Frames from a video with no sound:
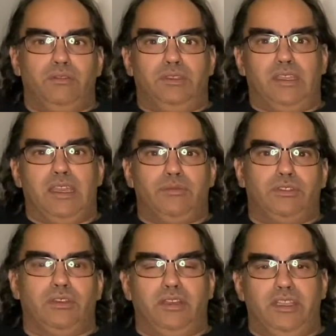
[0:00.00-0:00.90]
the
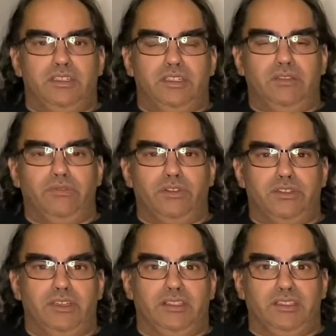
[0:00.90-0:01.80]
Amazon HD version at